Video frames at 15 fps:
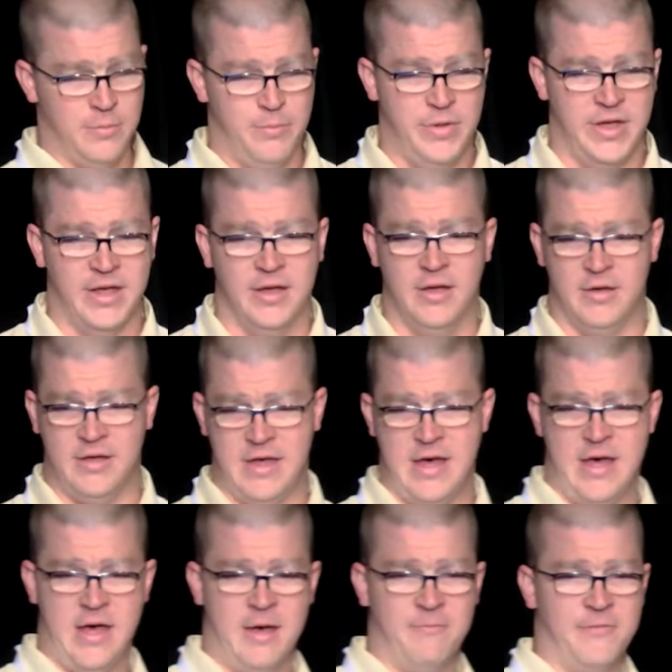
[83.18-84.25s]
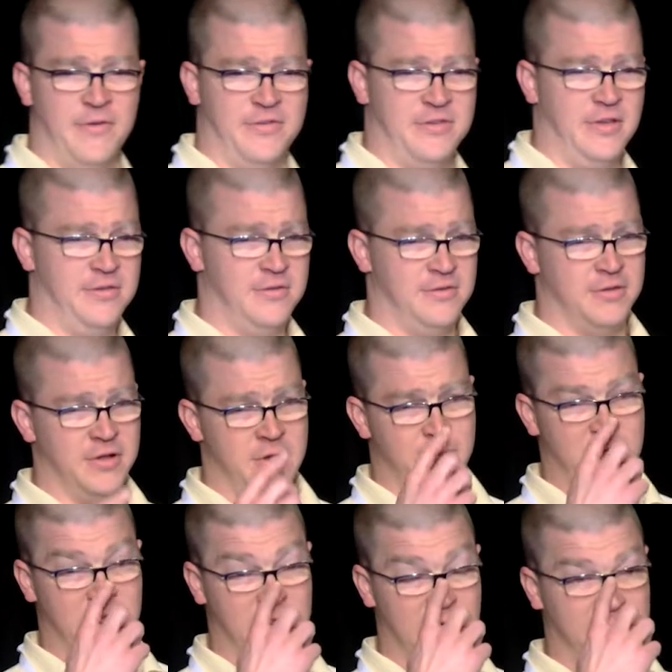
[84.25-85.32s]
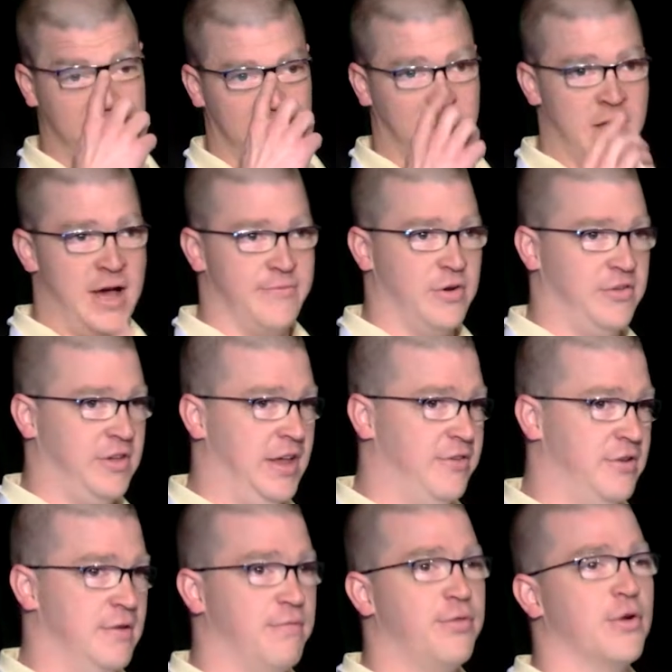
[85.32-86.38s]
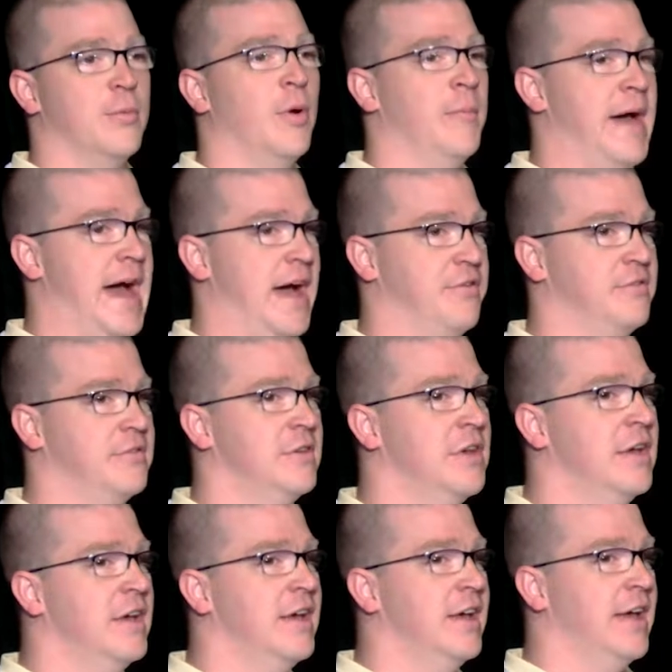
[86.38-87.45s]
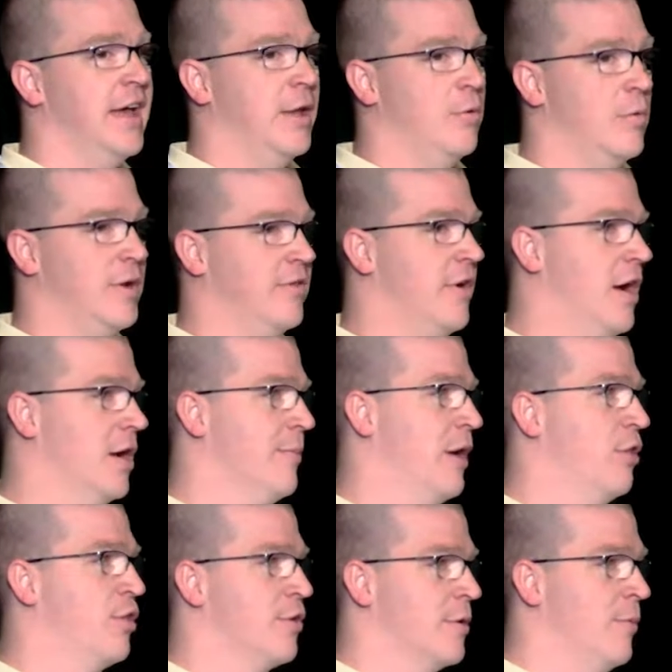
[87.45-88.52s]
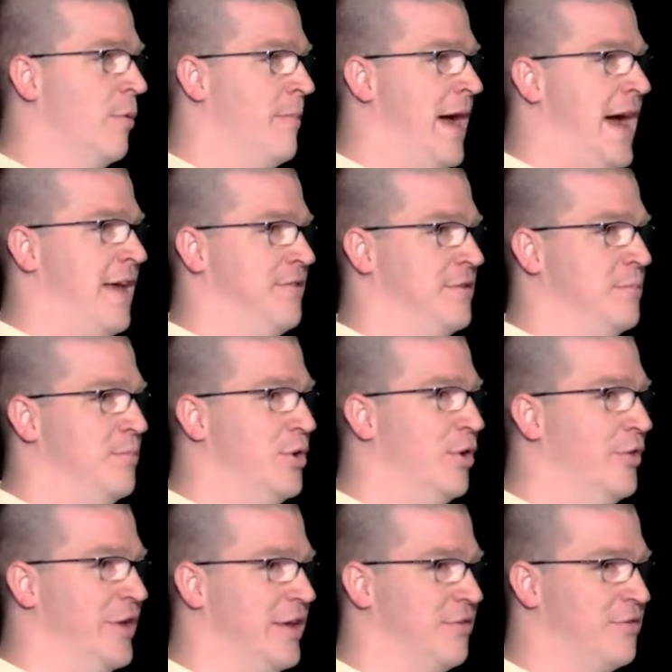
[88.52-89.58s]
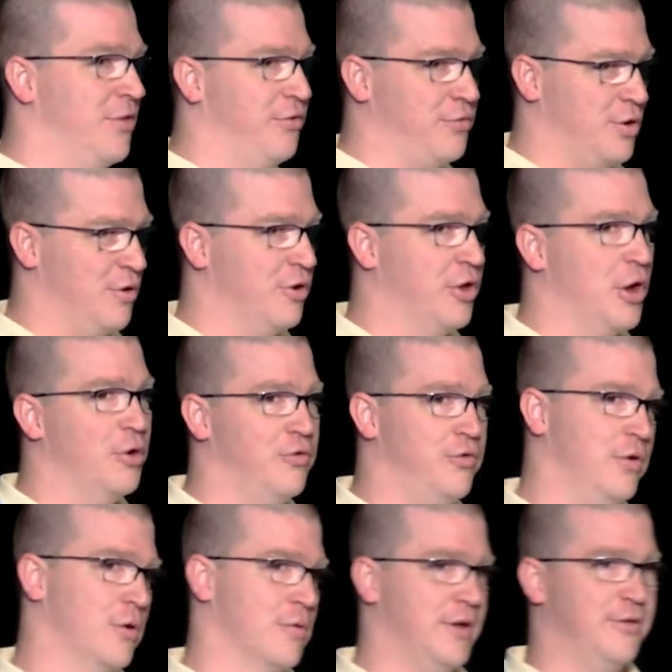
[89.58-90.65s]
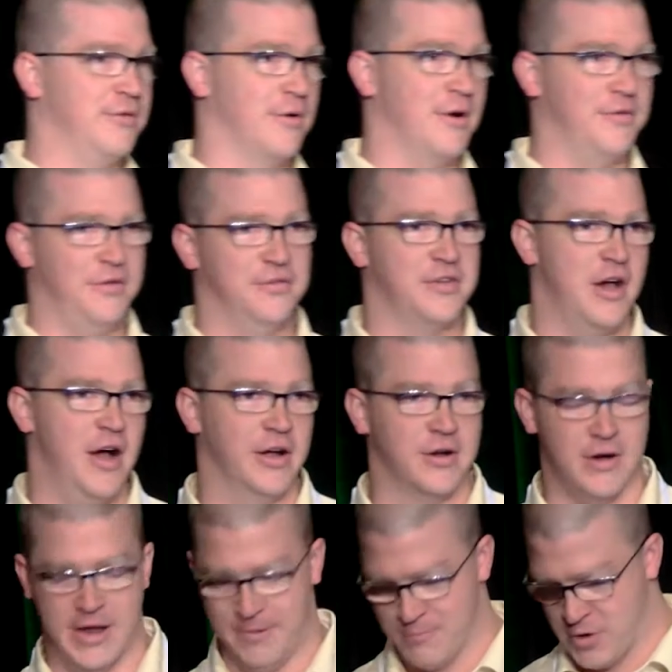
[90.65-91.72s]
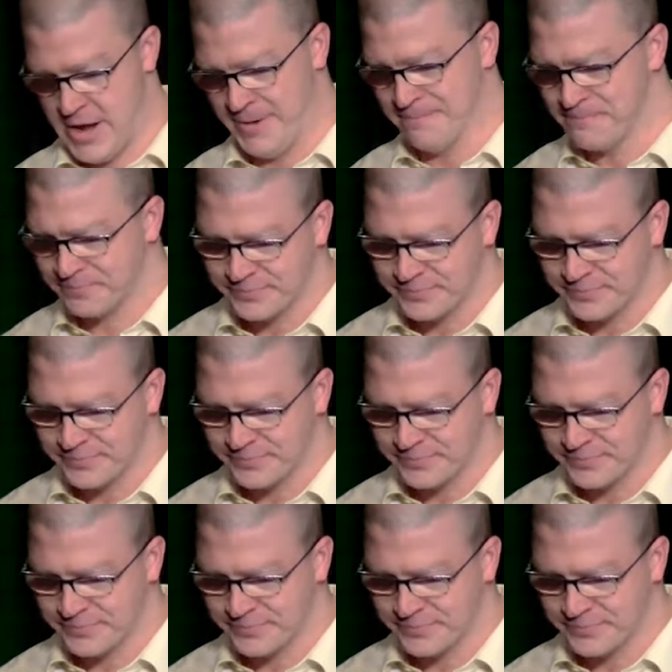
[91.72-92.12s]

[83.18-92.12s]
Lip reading: the big emphasis is going to be this conversation of thermal mass. And when we talk about thermal mass in buildings, the sort of go-to resource is concrete, right?